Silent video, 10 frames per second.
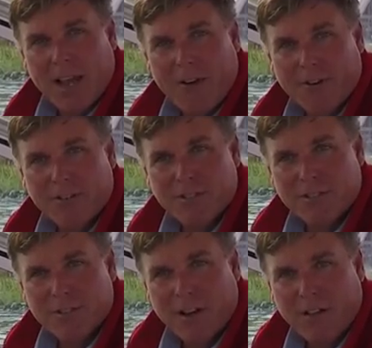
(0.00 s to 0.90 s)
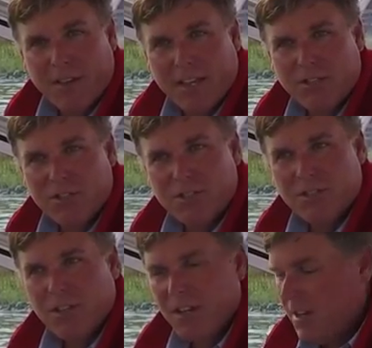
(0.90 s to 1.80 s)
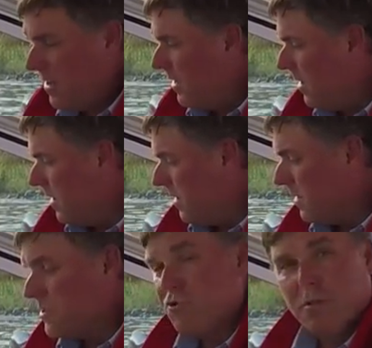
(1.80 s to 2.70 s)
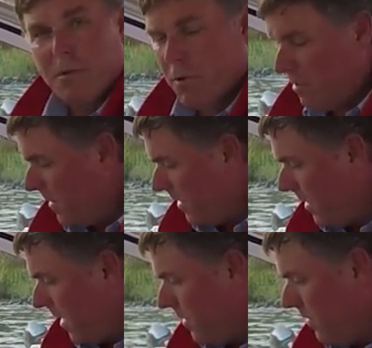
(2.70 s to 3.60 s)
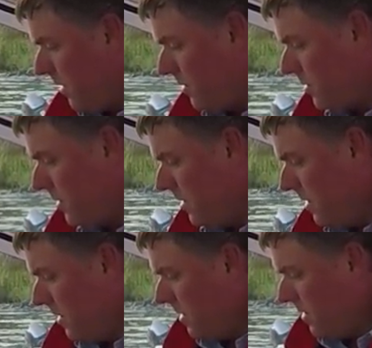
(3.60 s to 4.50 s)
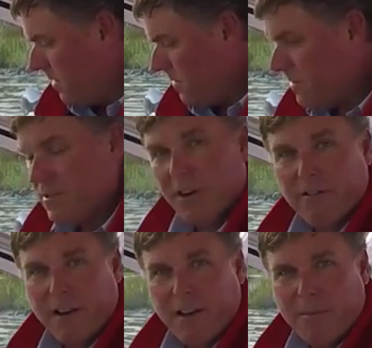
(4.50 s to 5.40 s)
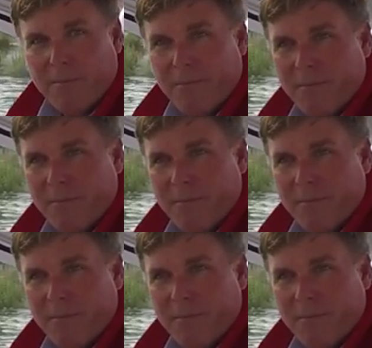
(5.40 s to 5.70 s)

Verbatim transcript: hours on the engines. Uh, extremely well maintained units. Start right up.